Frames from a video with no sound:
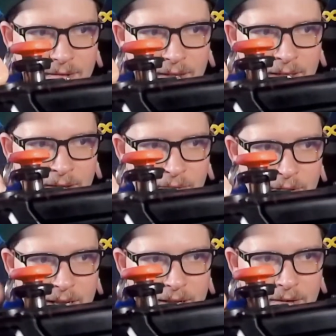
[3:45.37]
Like your
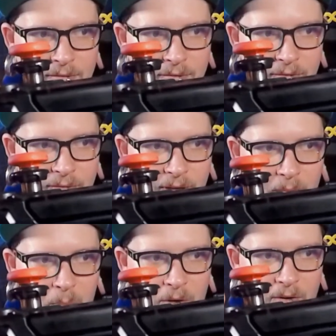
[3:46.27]
nail, your
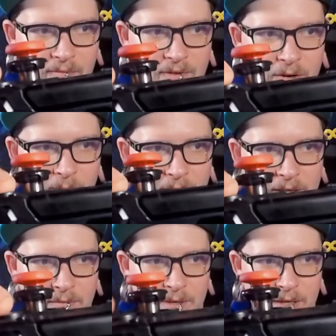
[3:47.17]
like part of your finger might
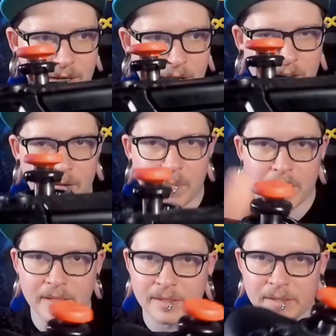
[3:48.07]
end up getting caught on the
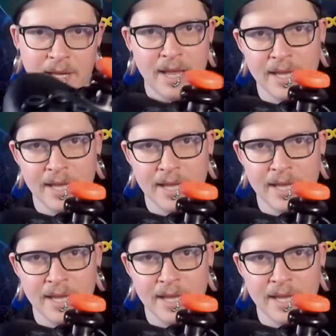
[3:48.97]
buttons.